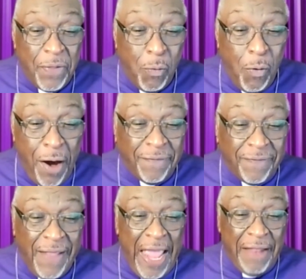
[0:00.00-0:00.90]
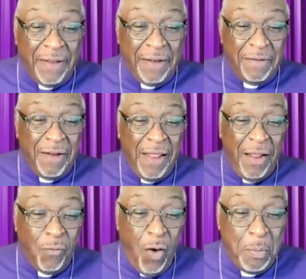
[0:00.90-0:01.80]
The word says in
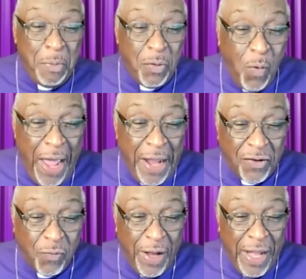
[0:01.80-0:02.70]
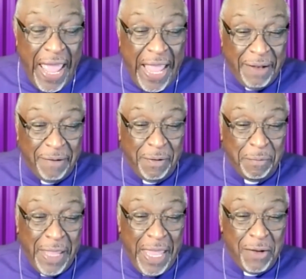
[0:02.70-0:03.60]
Romans 1 and 28
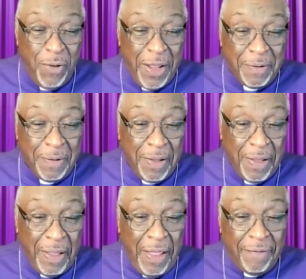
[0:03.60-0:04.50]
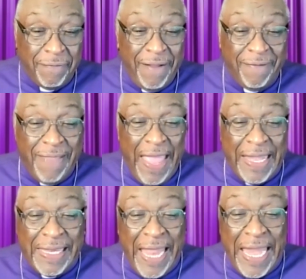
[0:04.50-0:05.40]
to begin with, since
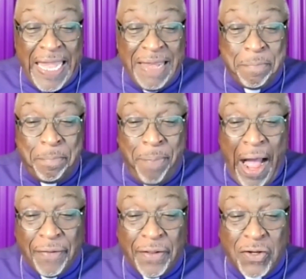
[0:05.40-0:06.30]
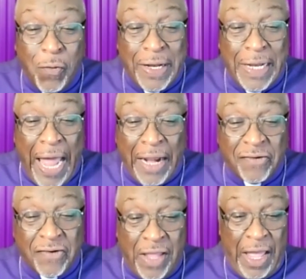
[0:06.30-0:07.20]
they didn't bother to
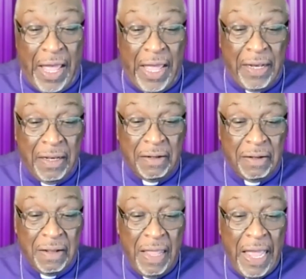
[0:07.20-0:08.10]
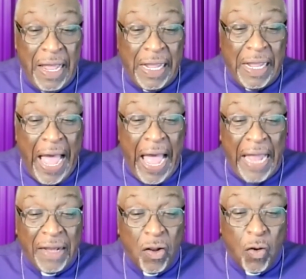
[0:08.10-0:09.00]
acknowledge God,
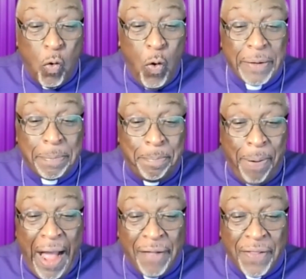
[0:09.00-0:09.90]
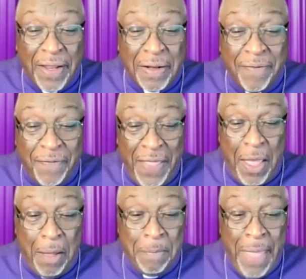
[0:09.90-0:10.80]
God quit bothering
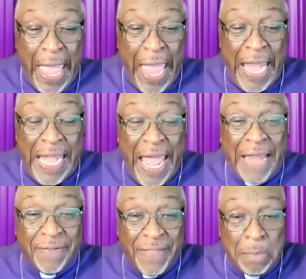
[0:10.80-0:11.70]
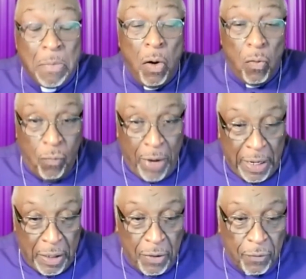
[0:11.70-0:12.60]
them and let them
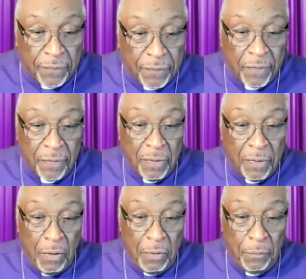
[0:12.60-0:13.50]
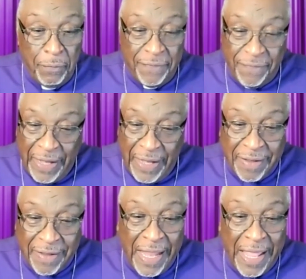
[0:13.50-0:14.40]
run loose. We see
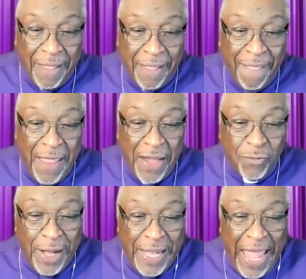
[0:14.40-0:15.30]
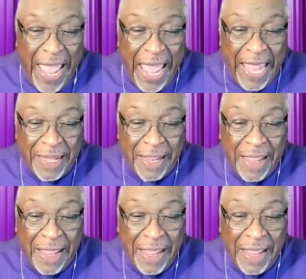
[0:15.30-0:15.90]
that today. 29.